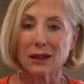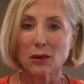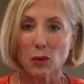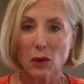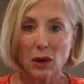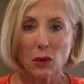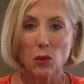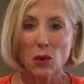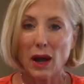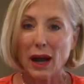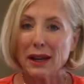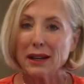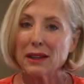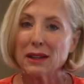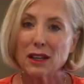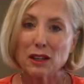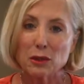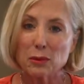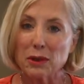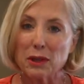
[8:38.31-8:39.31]
Why do
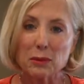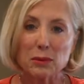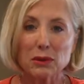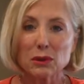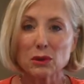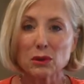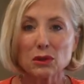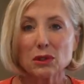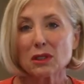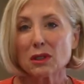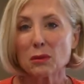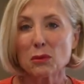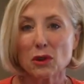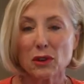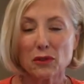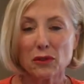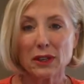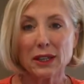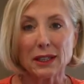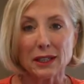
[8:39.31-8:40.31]
the other people look more
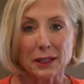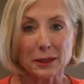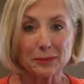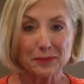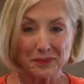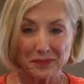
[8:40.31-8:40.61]
friendly?